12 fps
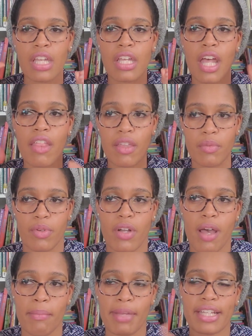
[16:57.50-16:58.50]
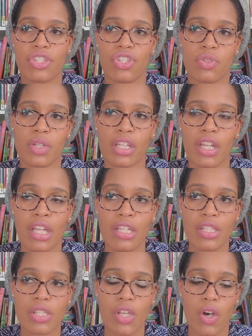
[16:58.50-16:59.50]
and then we'll come back to it.
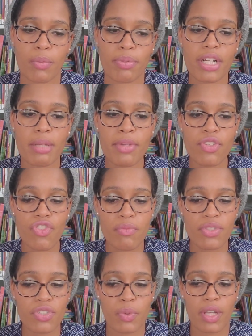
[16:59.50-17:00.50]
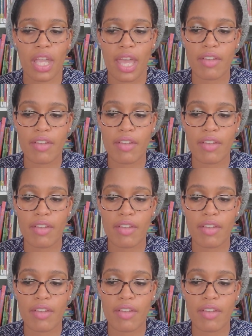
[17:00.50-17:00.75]
So pretty much we've been doing